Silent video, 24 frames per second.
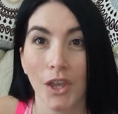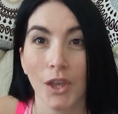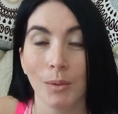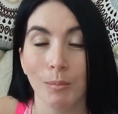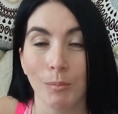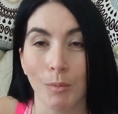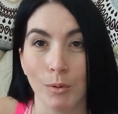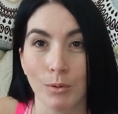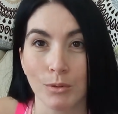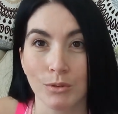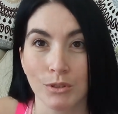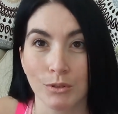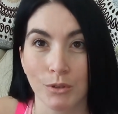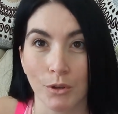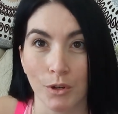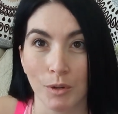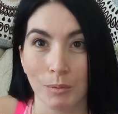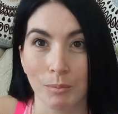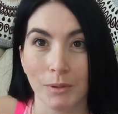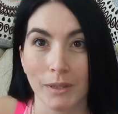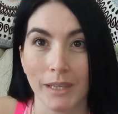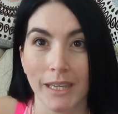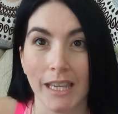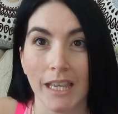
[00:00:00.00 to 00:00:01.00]
most
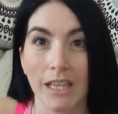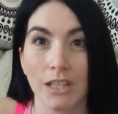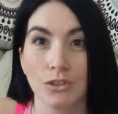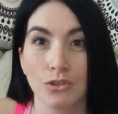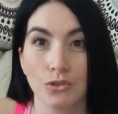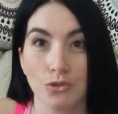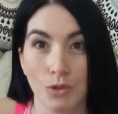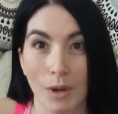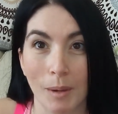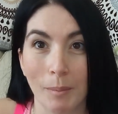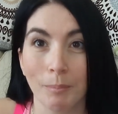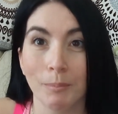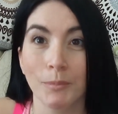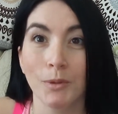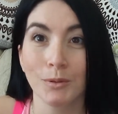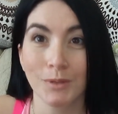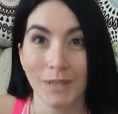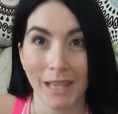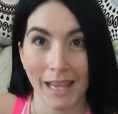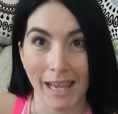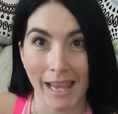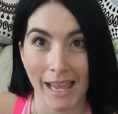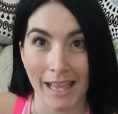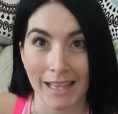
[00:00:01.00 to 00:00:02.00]
notably Strep
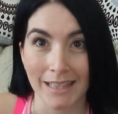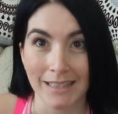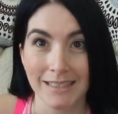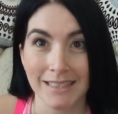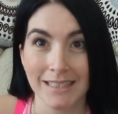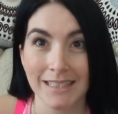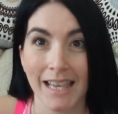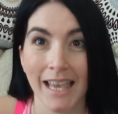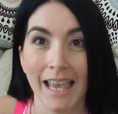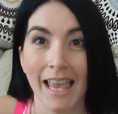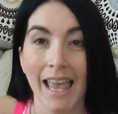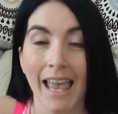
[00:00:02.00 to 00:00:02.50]
mutans.